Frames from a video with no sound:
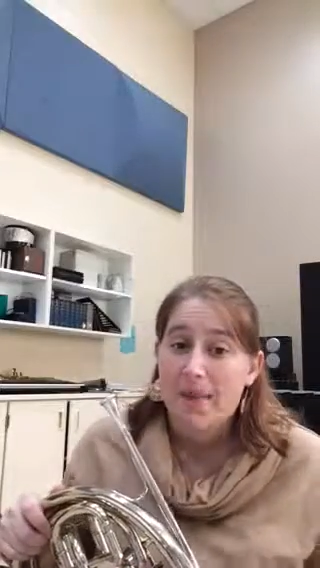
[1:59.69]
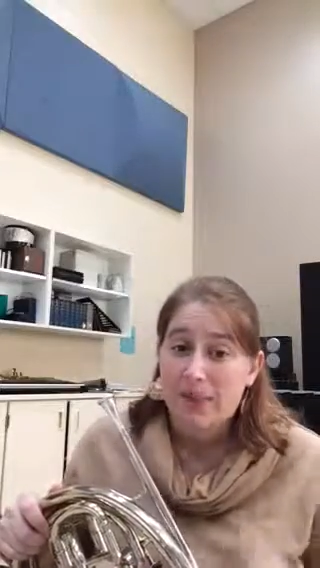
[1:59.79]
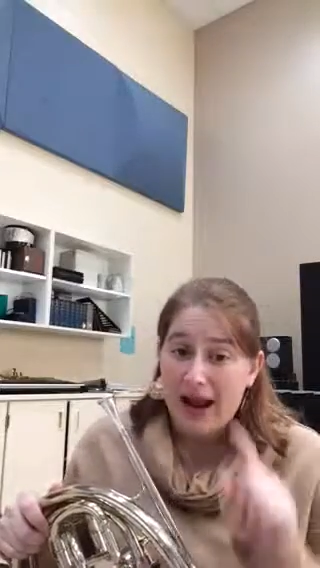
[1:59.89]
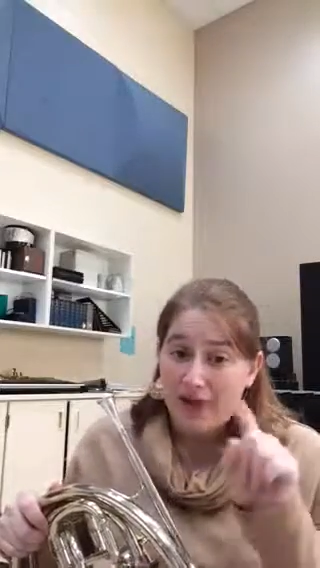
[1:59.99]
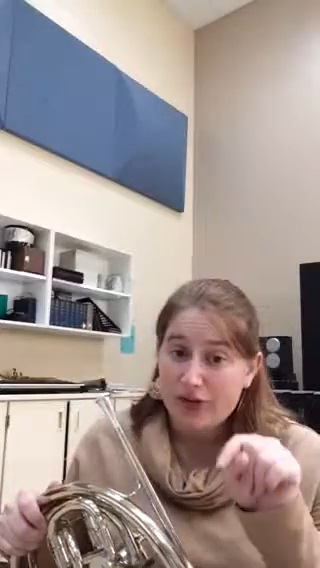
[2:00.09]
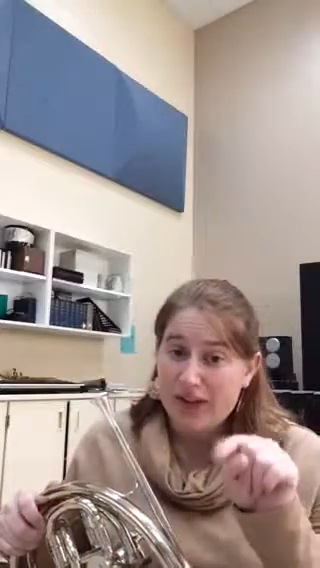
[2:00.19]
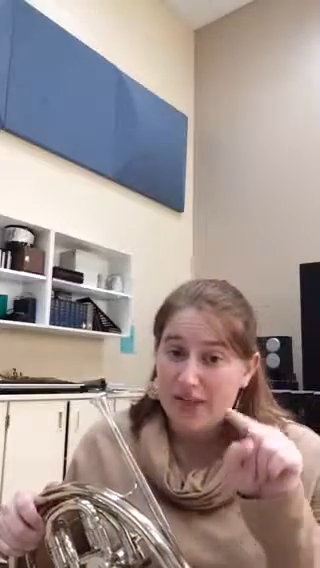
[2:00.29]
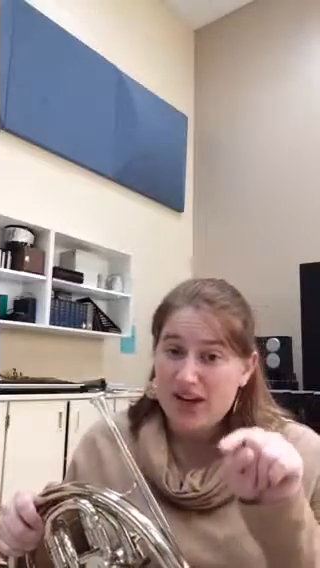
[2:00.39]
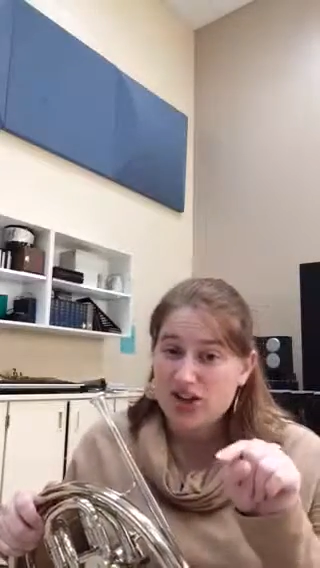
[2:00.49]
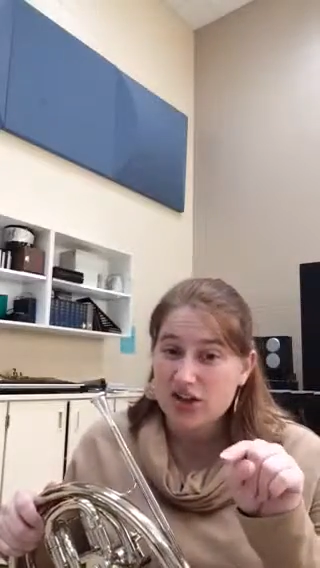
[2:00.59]
But after that
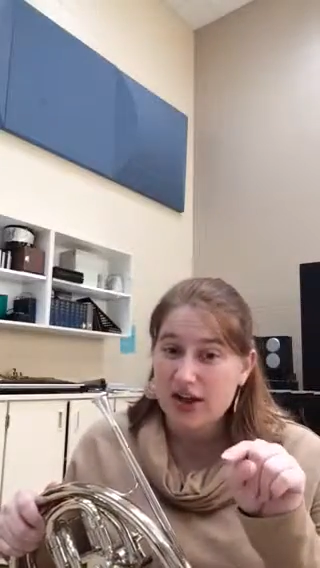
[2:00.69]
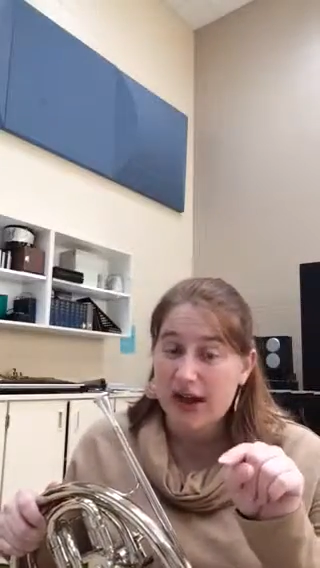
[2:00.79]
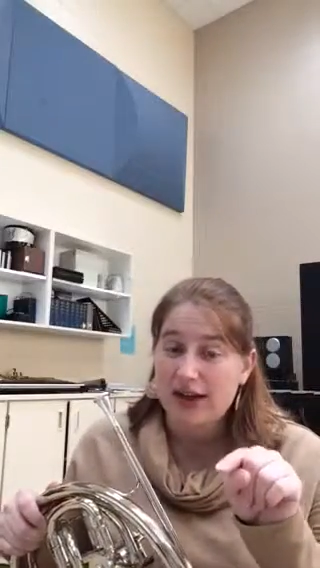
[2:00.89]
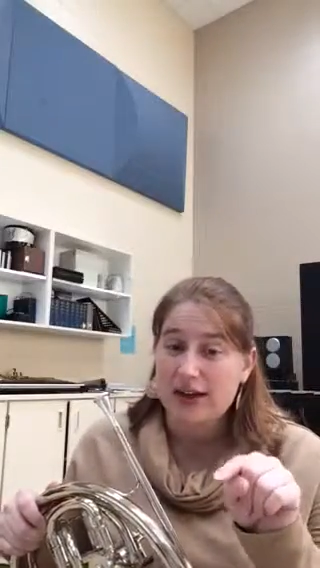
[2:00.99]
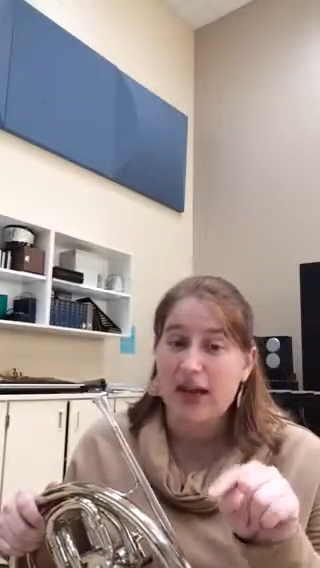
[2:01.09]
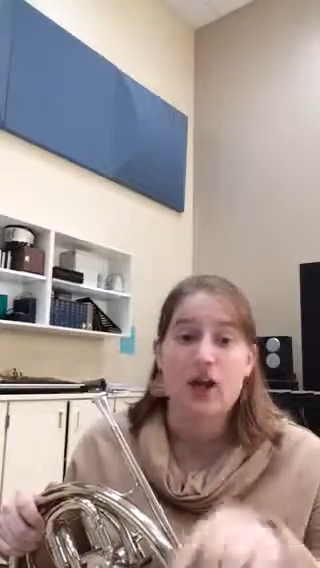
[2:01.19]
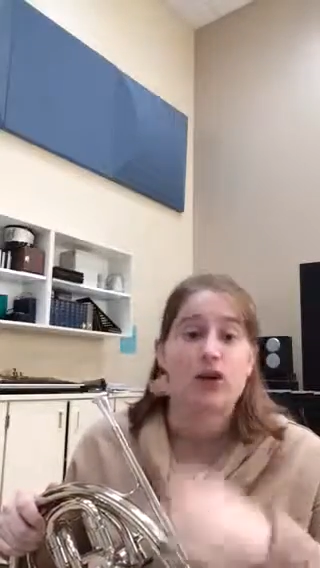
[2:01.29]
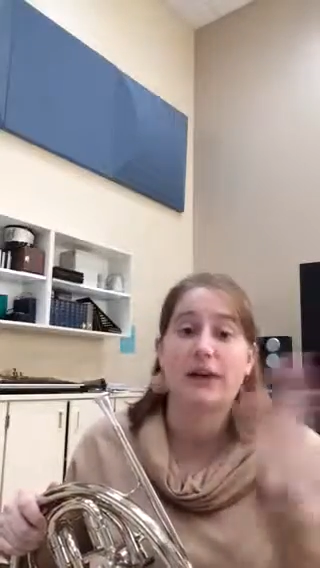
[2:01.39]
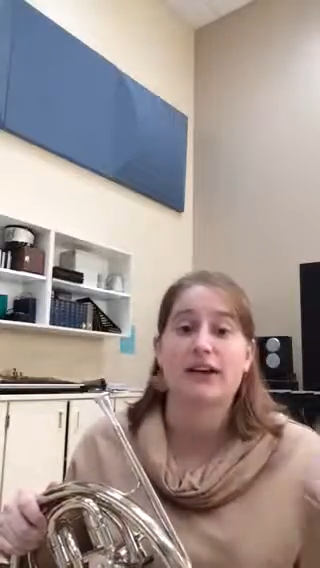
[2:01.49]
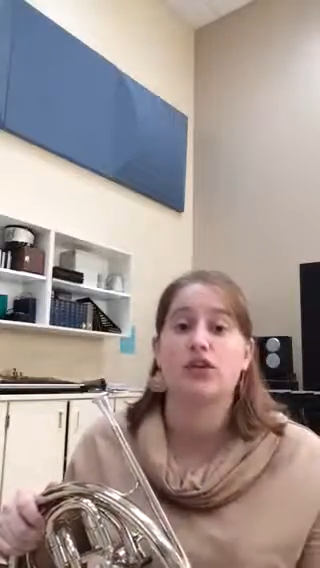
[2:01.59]
measure line, it
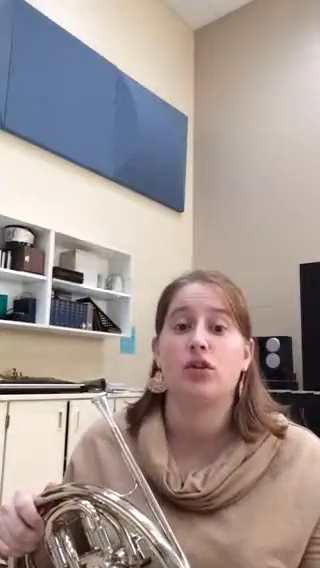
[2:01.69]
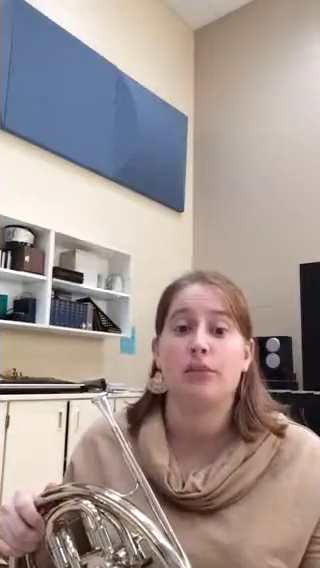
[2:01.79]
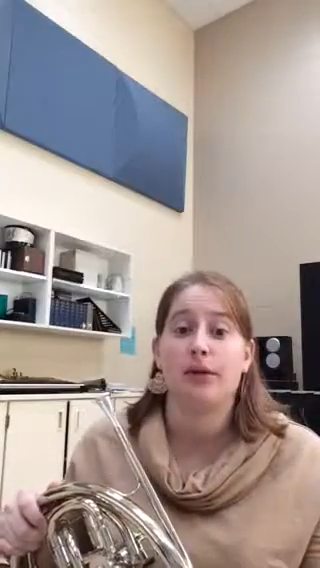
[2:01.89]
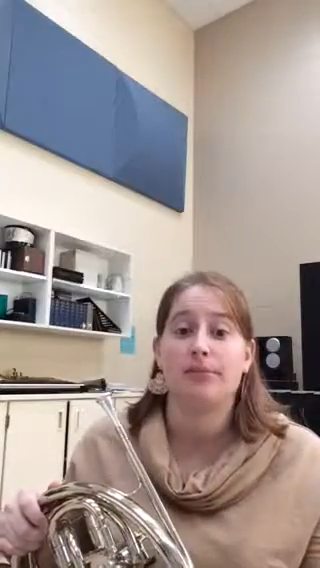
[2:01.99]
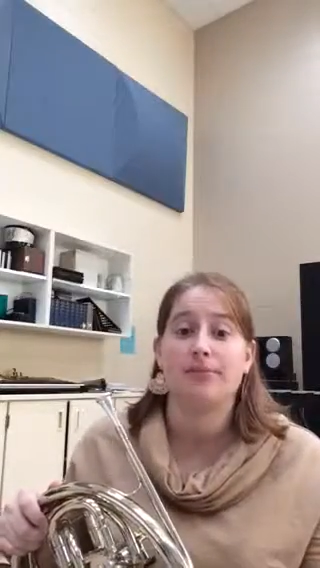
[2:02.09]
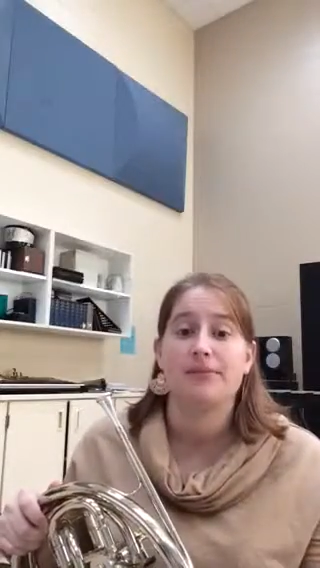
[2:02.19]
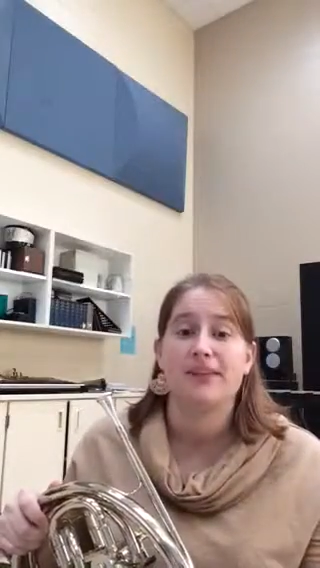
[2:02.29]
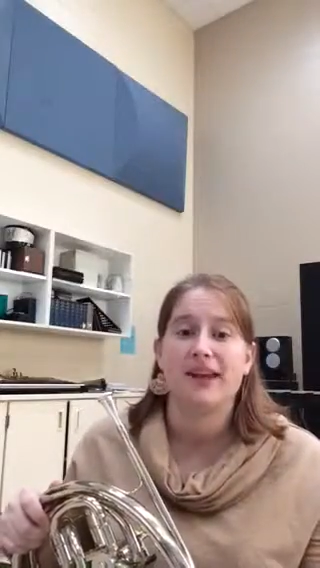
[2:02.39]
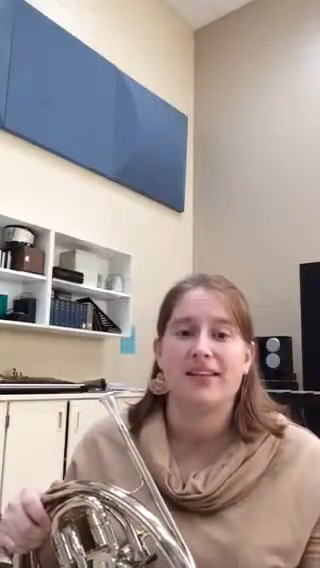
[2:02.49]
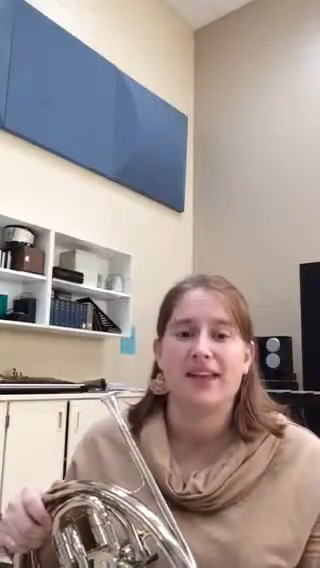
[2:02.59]
goes back to normal.
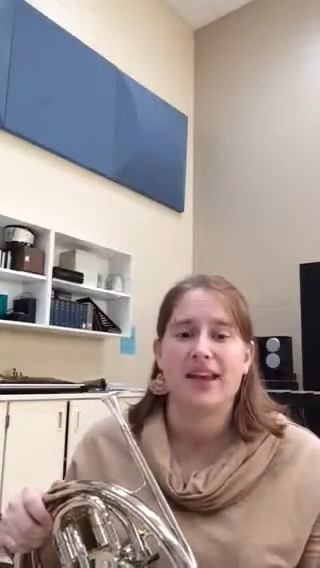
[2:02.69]
It's